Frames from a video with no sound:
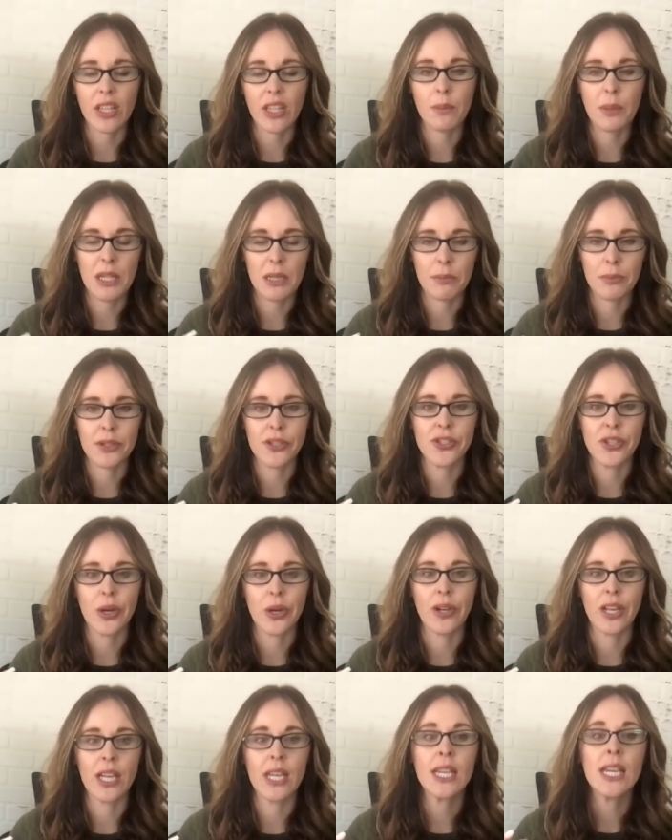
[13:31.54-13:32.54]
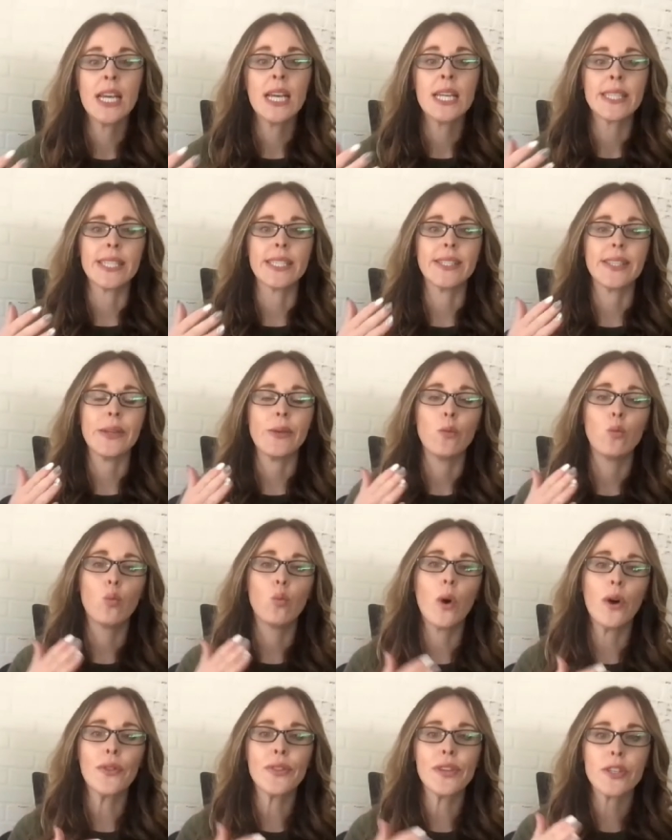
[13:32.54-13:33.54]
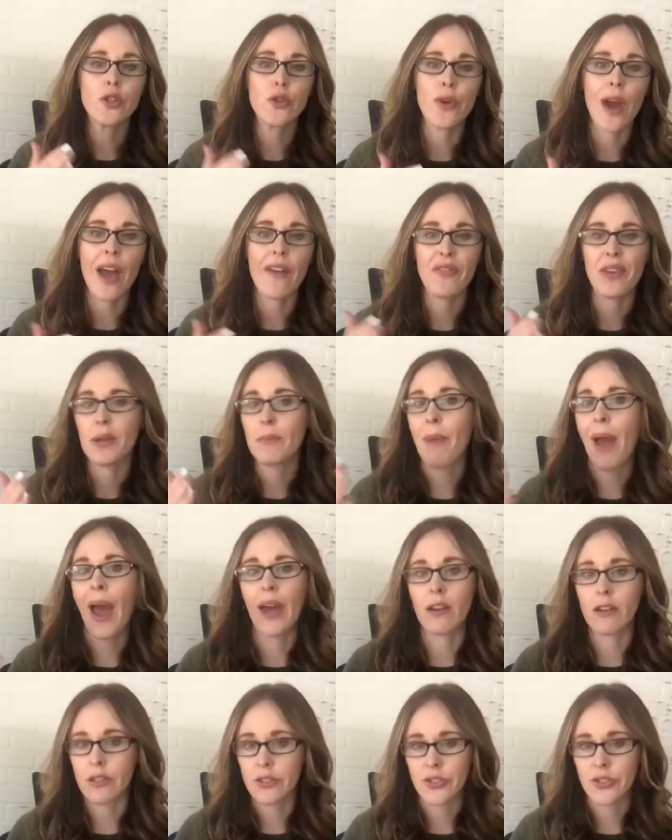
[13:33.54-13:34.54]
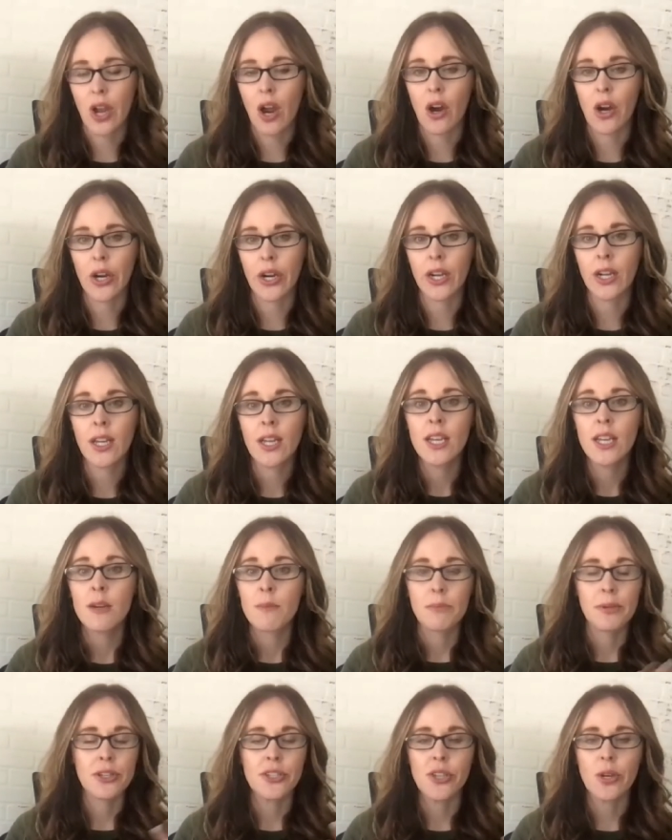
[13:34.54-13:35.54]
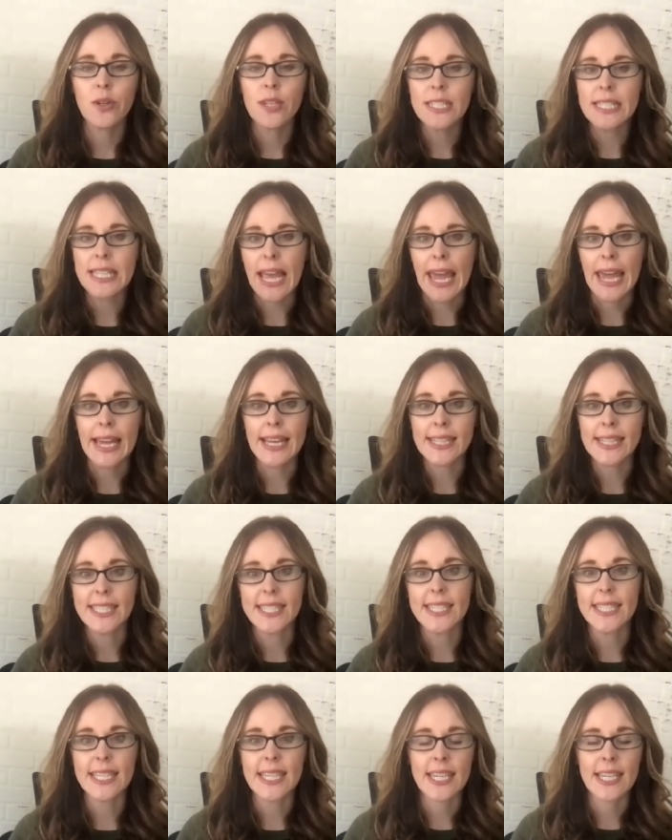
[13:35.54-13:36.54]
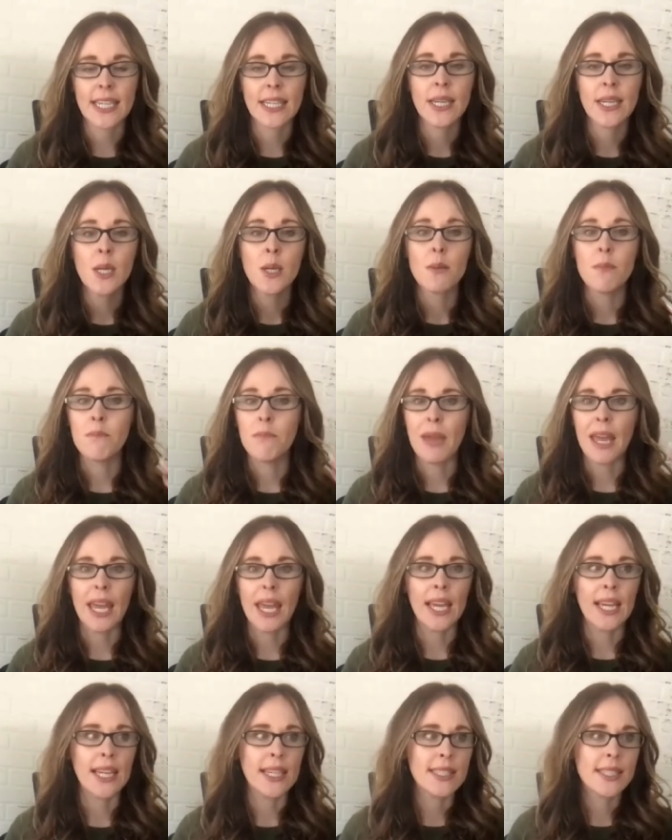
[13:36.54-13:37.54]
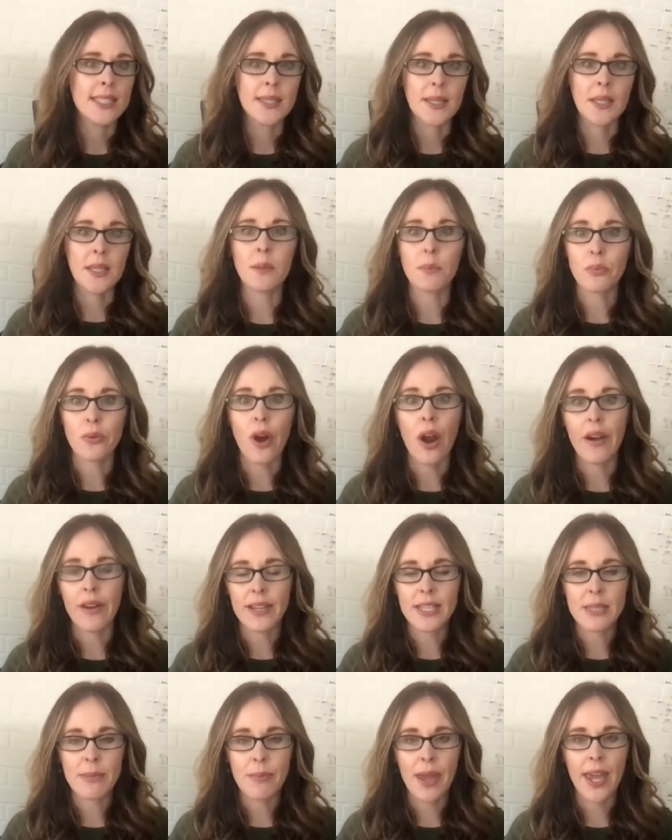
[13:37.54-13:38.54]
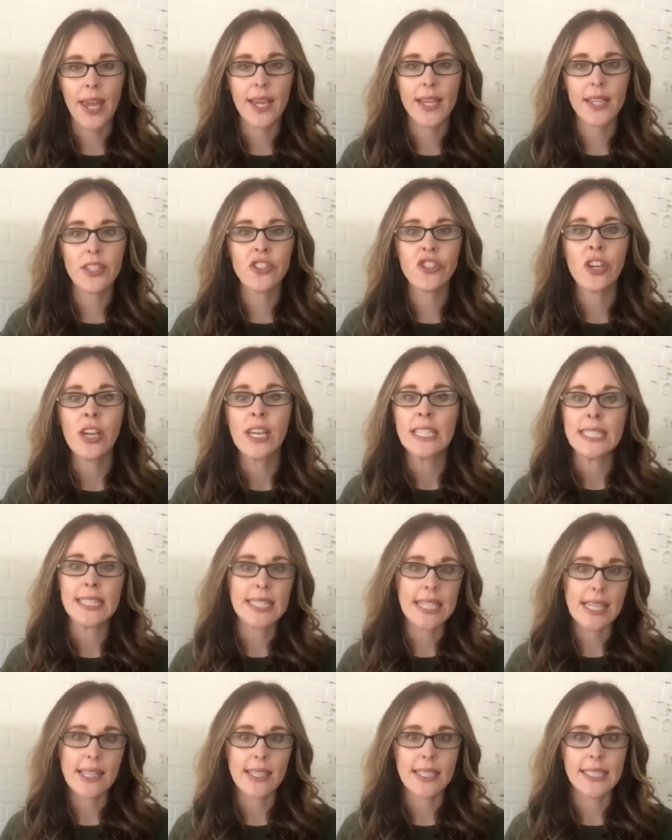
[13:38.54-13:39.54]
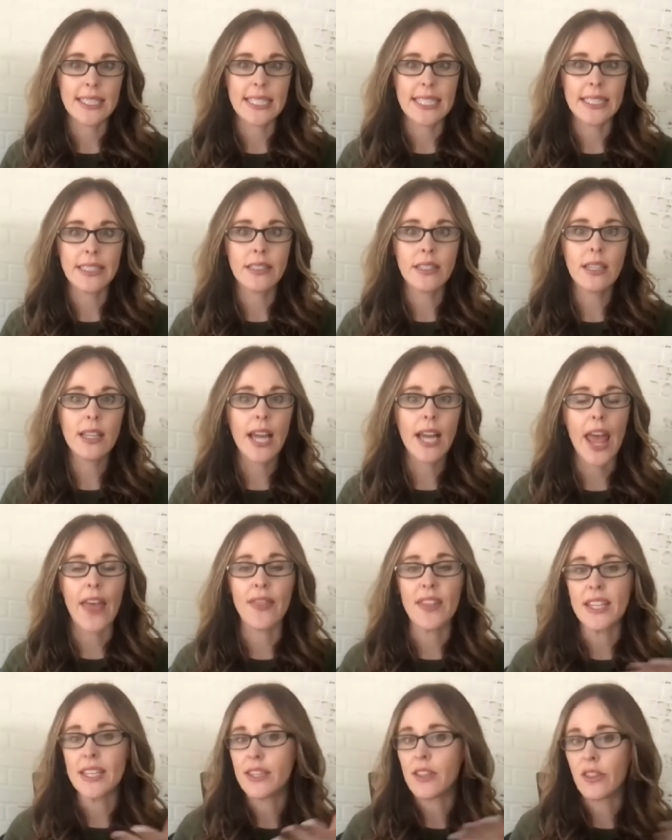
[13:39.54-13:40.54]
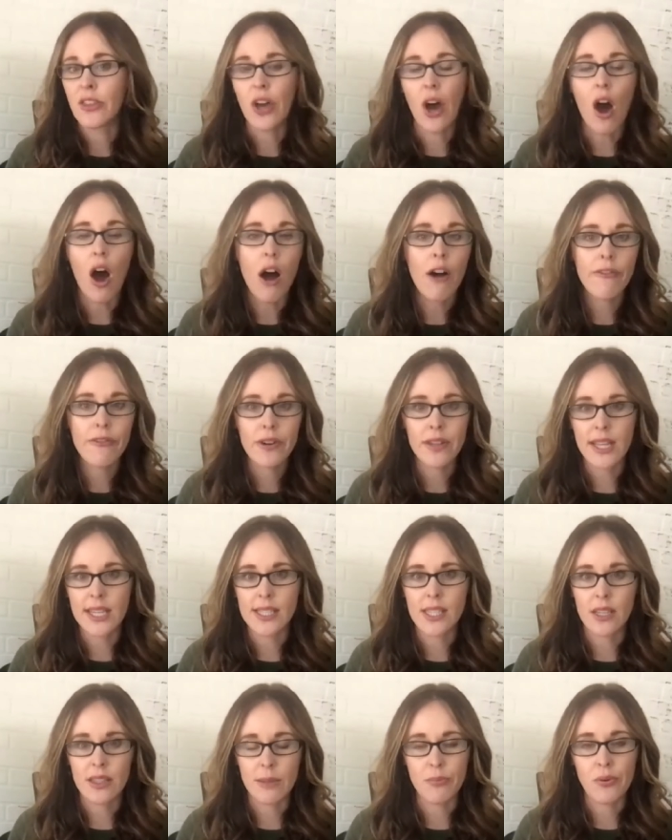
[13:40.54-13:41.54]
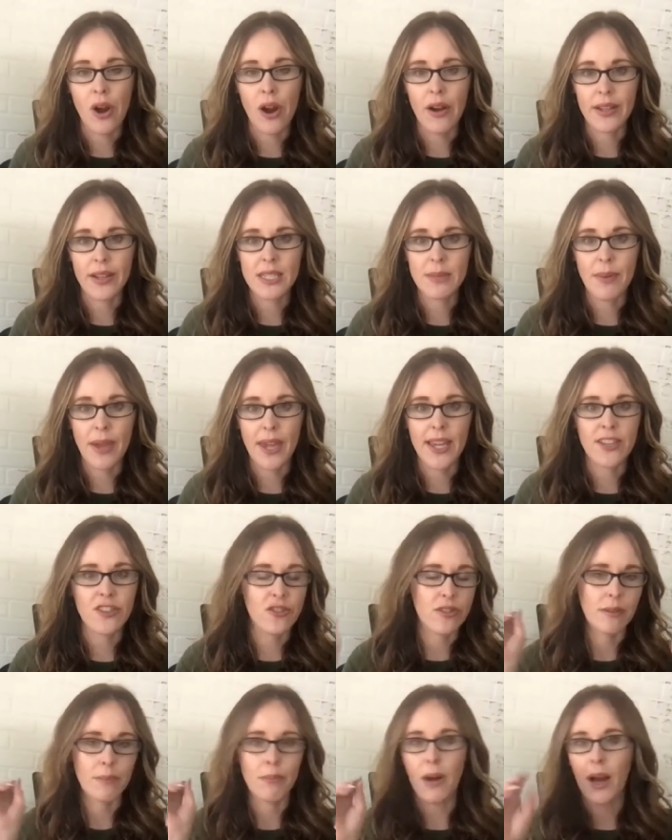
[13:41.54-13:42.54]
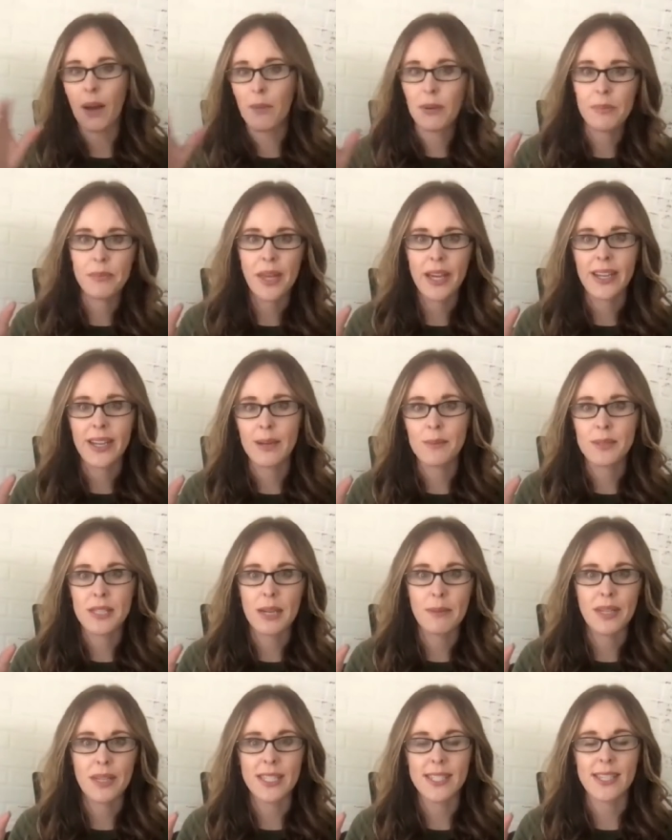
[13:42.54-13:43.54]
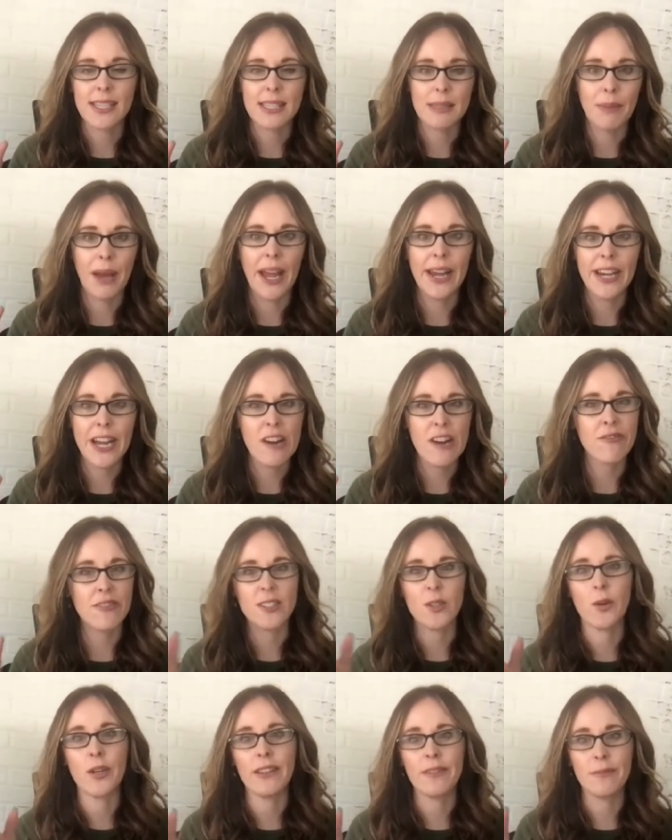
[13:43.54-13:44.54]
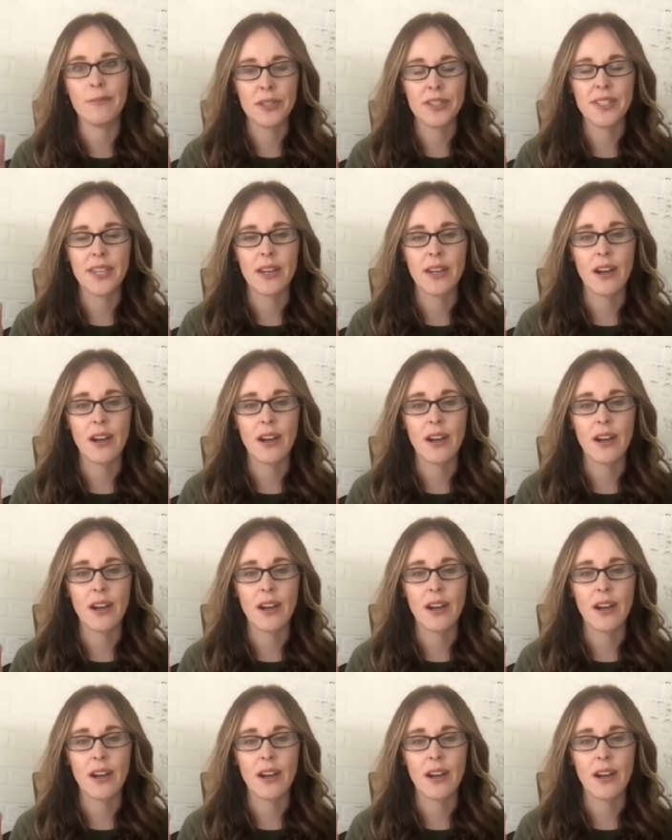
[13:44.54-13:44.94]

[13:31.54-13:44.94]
developing a persona to see what the traffic patterns are. Personas A and C may see the product page, mm-hmm. see the deal, and the, the offer that's on the product page or the pop up that comes up that says buy now for 20%